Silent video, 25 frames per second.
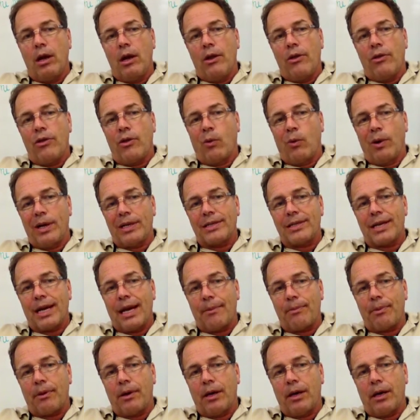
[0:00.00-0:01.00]
The one
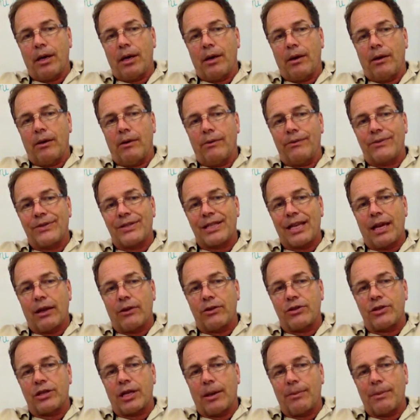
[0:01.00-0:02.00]
type of cell
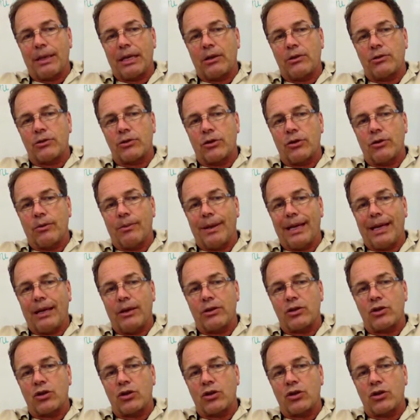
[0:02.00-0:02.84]
that you got to be concerned about is